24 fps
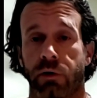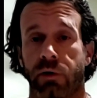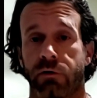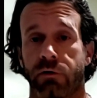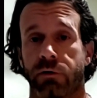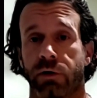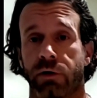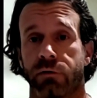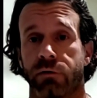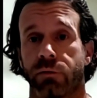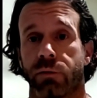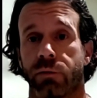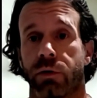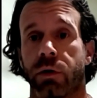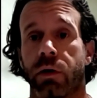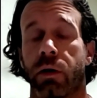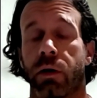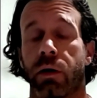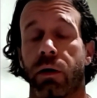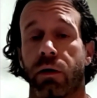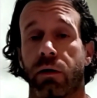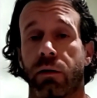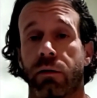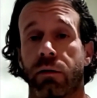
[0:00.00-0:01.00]
as we
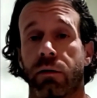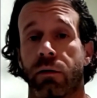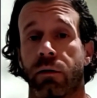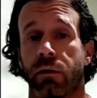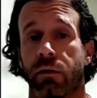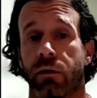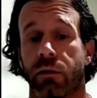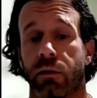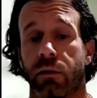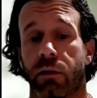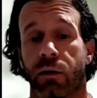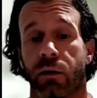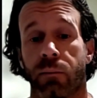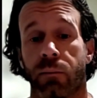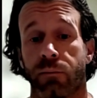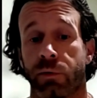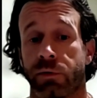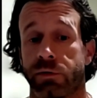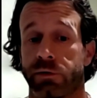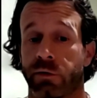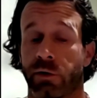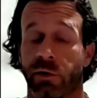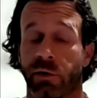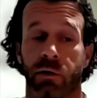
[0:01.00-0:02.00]
can.
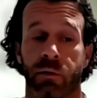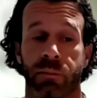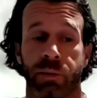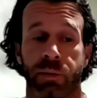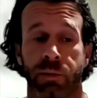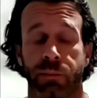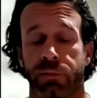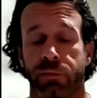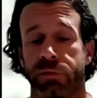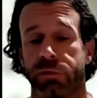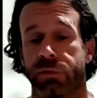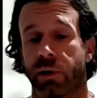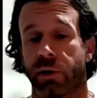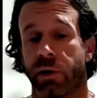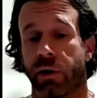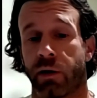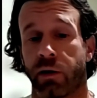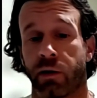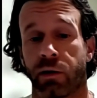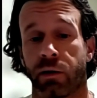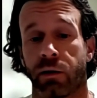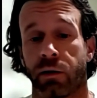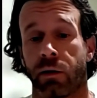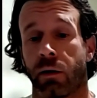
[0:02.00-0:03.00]
But there are people
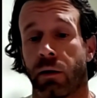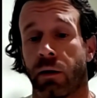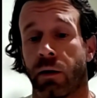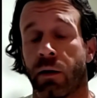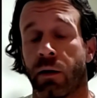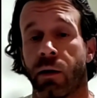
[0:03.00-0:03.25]
staying.